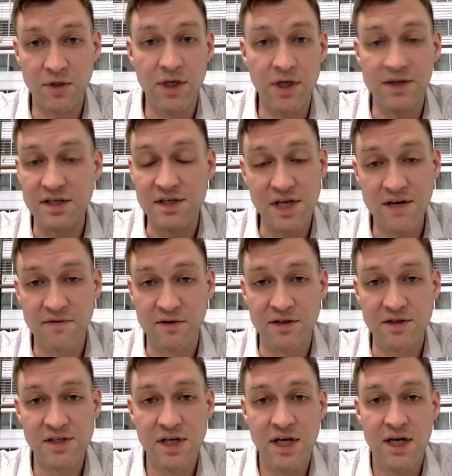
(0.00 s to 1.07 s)
these
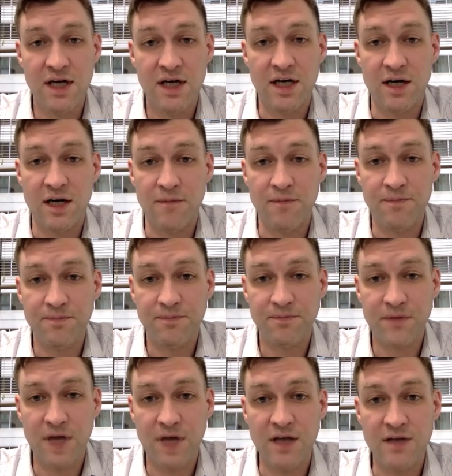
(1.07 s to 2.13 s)
efforts,
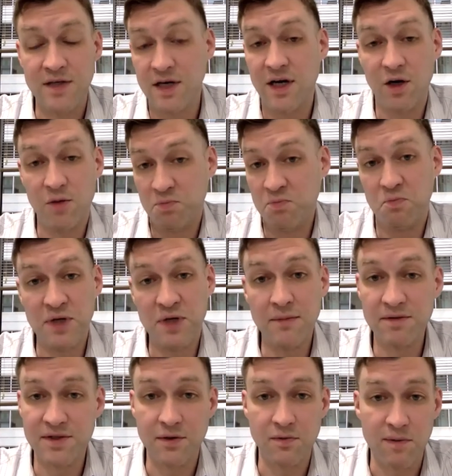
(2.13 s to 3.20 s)
and to help be
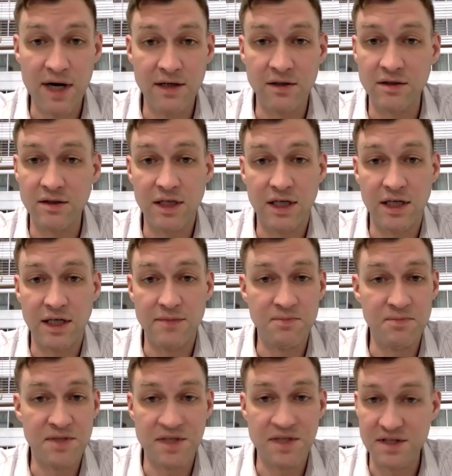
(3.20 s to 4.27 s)
able to wrangle
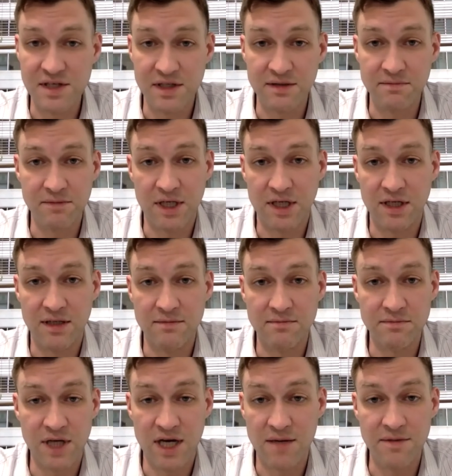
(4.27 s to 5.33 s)
citizen
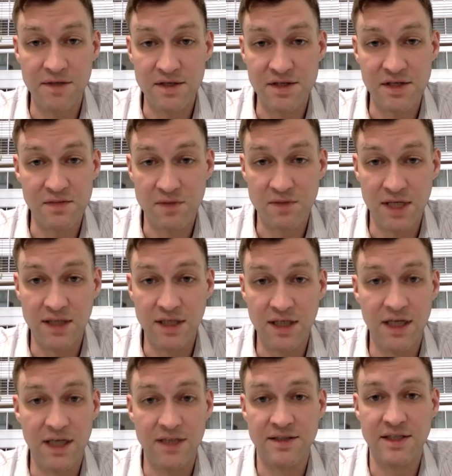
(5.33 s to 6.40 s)
lobbyists as well,
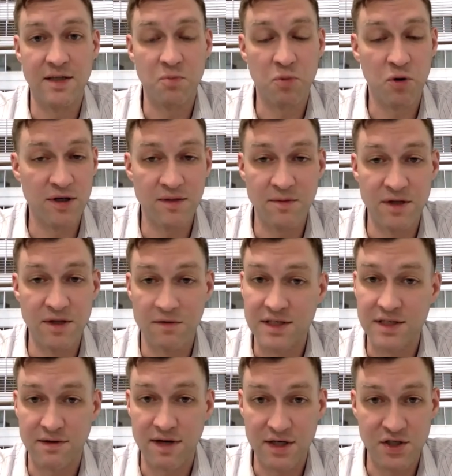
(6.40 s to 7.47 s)
and point them in the right
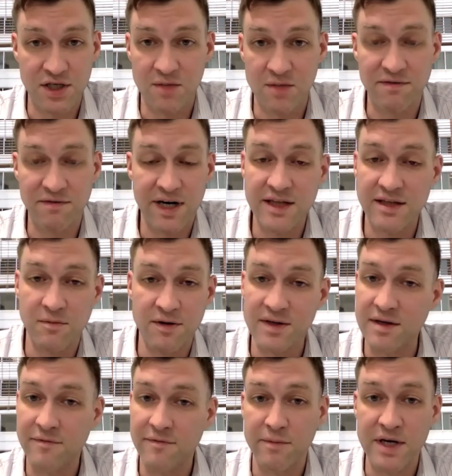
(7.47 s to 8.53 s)
direction and provide them with the
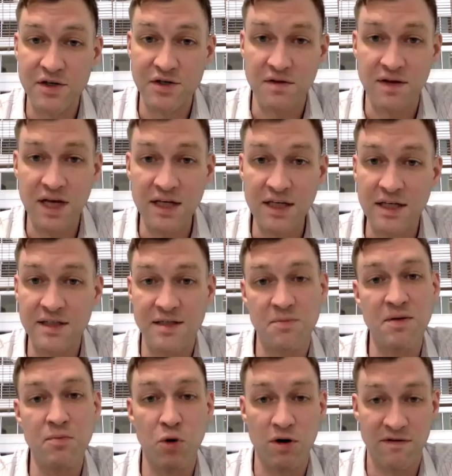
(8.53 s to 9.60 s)
information they need to
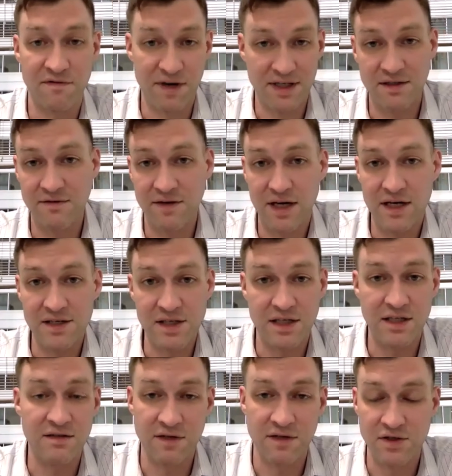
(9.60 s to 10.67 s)
be more effective as
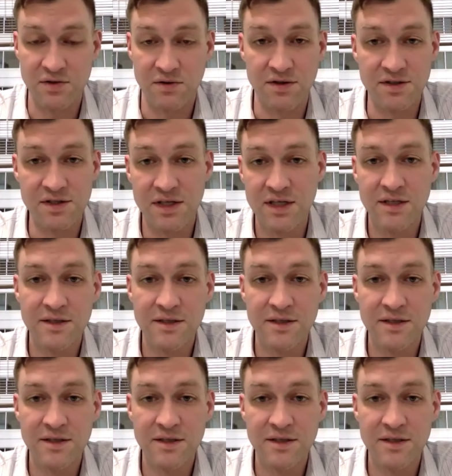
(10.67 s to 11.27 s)
individuals.